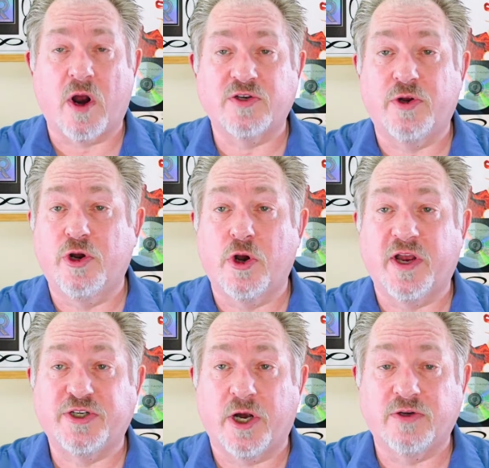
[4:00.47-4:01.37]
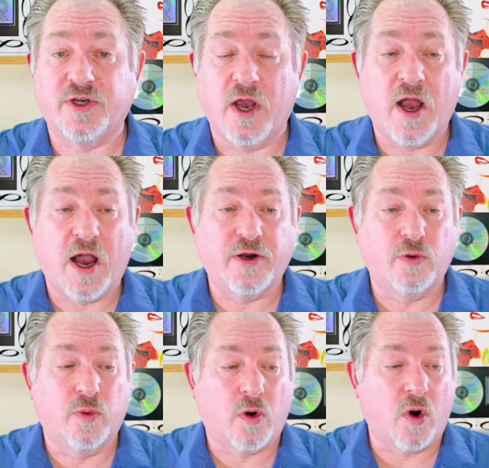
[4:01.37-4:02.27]
artists who do cooking shows. I know
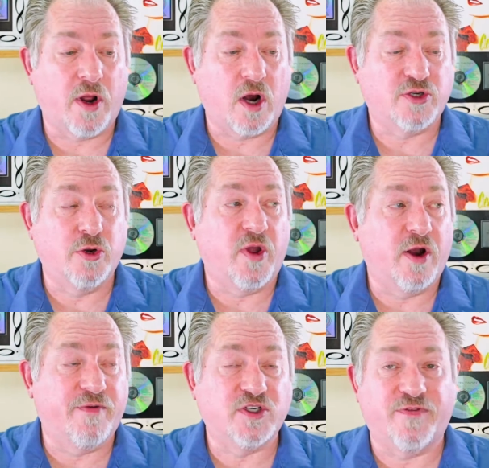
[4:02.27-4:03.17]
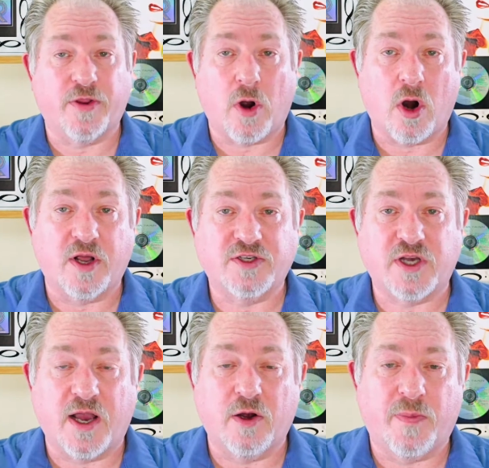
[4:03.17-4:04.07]
recording artists who do interviews of other artists.
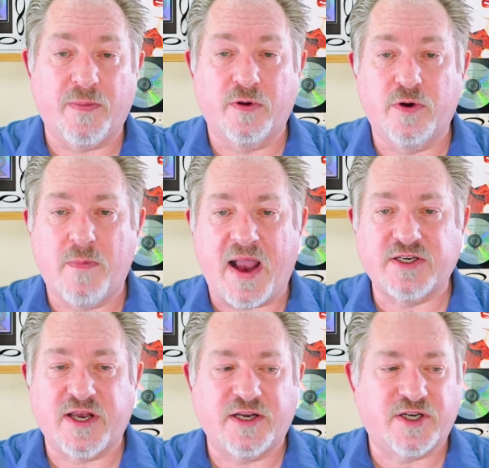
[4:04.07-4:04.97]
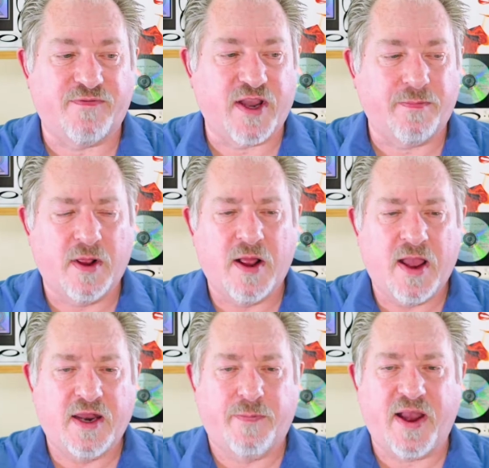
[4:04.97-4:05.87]
I know people who do backstage stuff. Again,
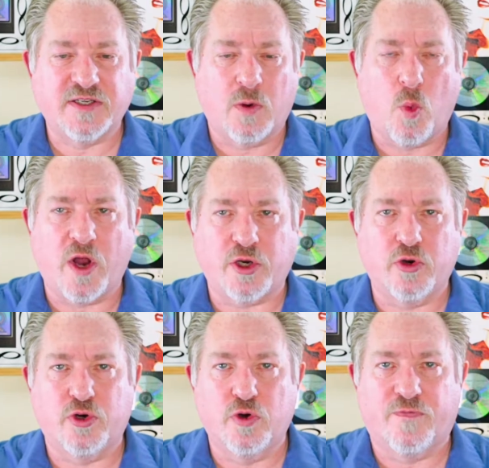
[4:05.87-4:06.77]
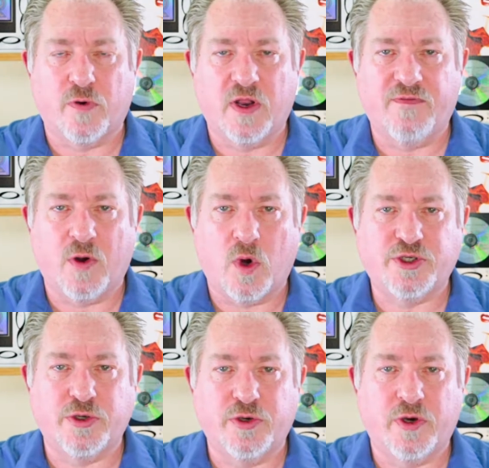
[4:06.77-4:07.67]
it depends on what you do for a living,
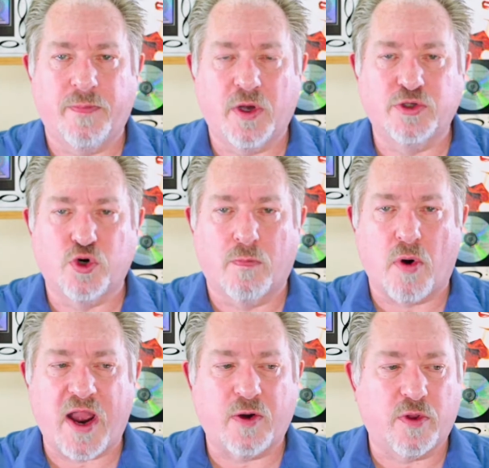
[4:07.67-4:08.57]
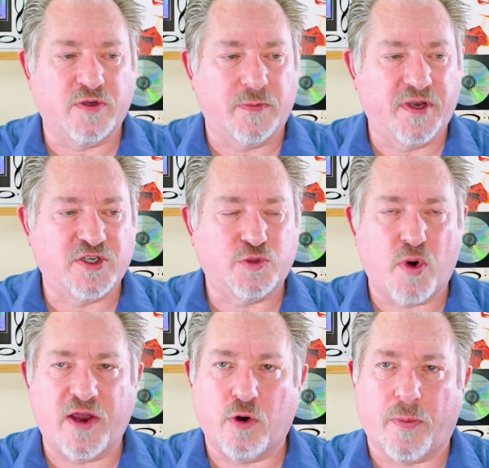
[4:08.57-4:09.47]
what you do to build your brand, whether it's a business
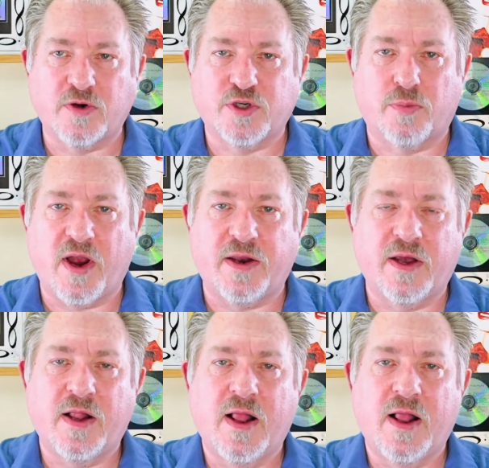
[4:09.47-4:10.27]
brand or a personal brand,